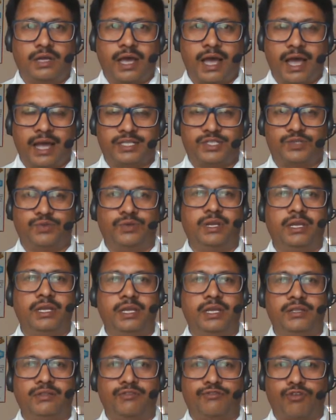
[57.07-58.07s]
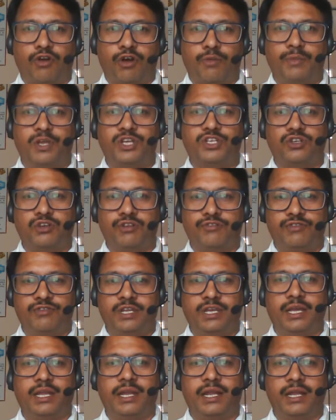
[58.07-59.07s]
actually the formation of
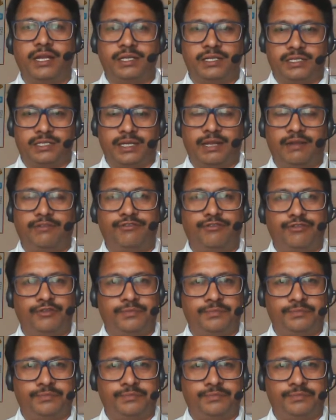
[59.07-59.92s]
DNA itself.